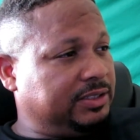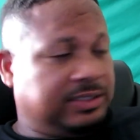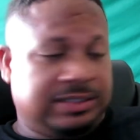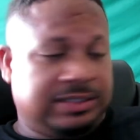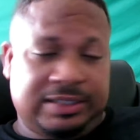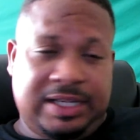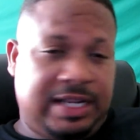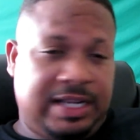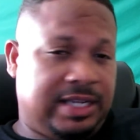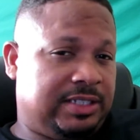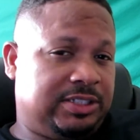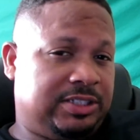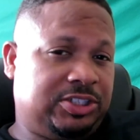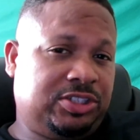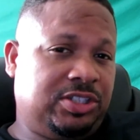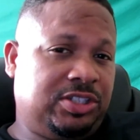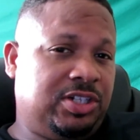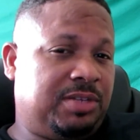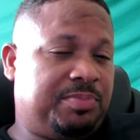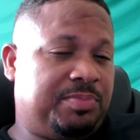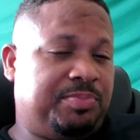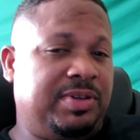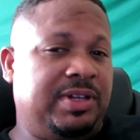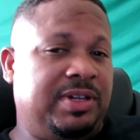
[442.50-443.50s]
Like a
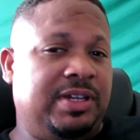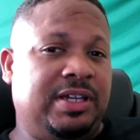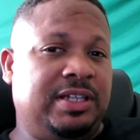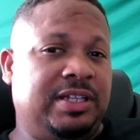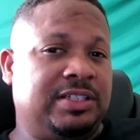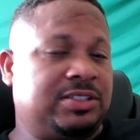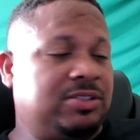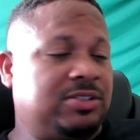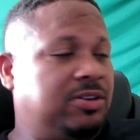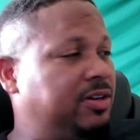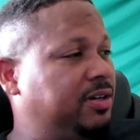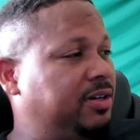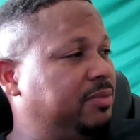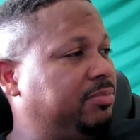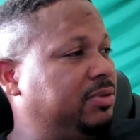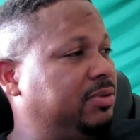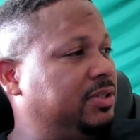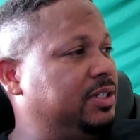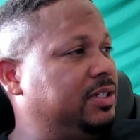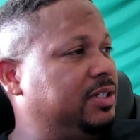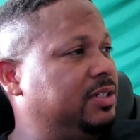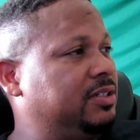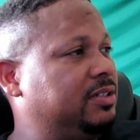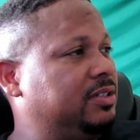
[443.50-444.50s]
stuck pig, it started
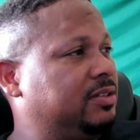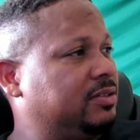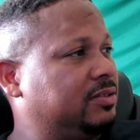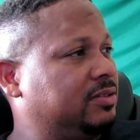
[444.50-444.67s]
bleeding.